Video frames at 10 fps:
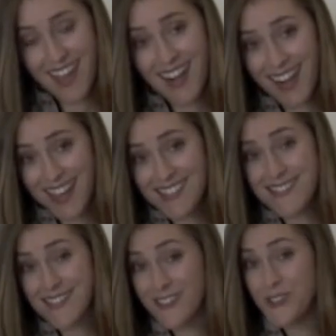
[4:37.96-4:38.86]
Less
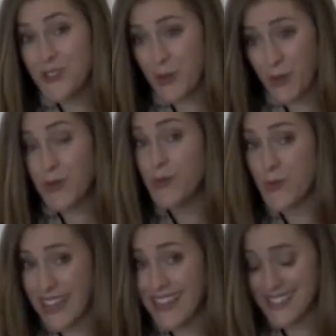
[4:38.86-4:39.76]
than 2
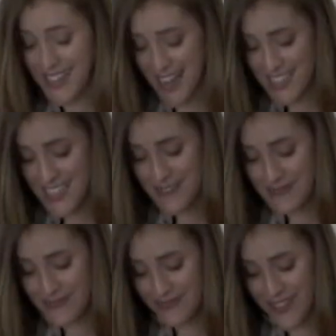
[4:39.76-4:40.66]
weeks later,
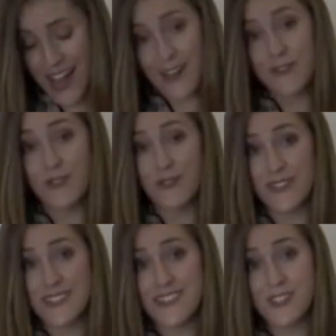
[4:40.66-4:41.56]
after a
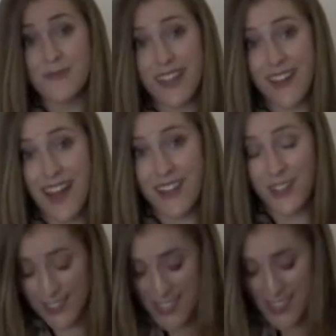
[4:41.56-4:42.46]
visit to my
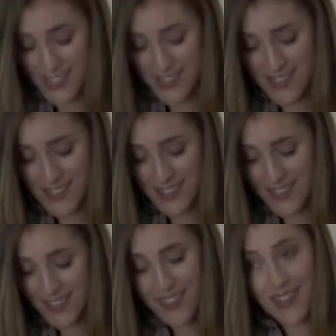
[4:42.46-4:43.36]
gynecologist,
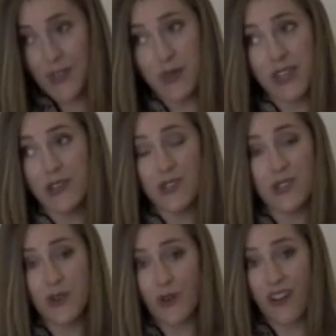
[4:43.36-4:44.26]
we could
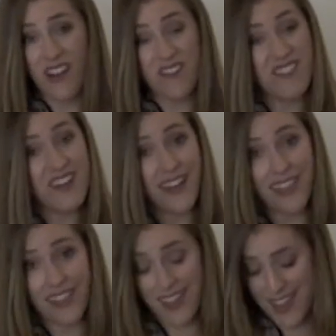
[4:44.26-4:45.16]
talk of
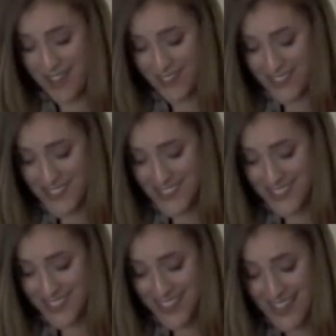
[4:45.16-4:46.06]
nothing else.
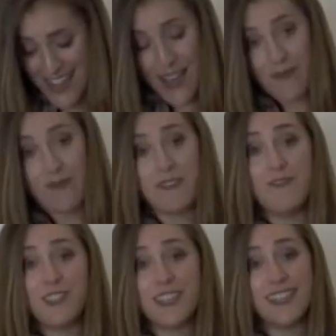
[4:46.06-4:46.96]
My
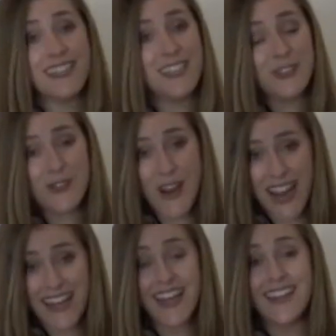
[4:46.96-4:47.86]
fertility
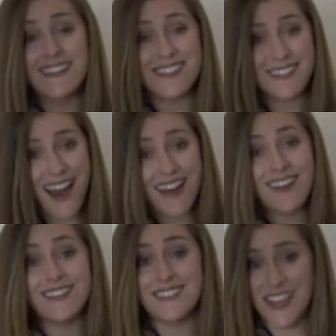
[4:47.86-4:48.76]
train had
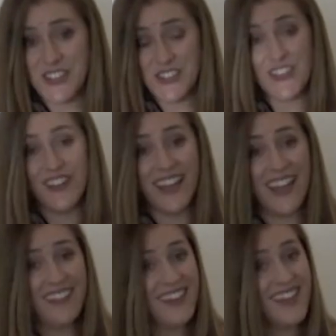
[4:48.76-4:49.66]
started its engine
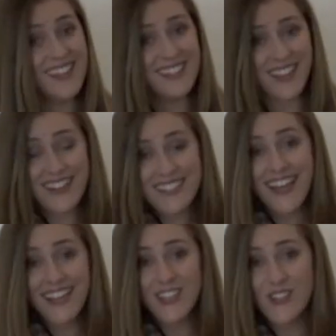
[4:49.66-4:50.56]
and the conductor
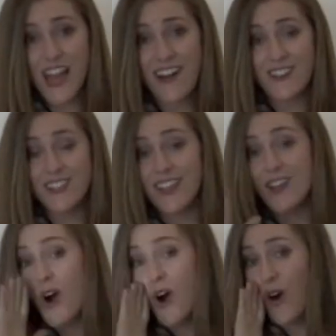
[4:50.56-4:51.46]
had shouted,
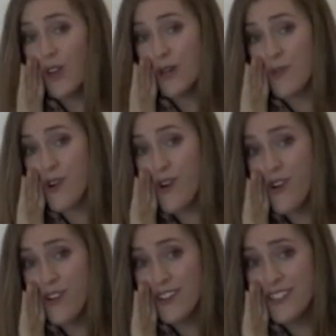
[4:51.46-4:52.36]
"All
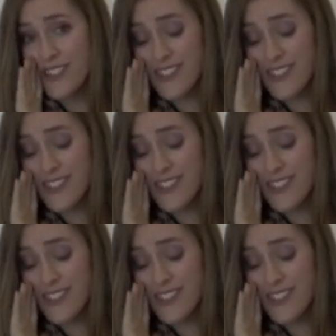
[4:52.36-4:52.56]
aboard!"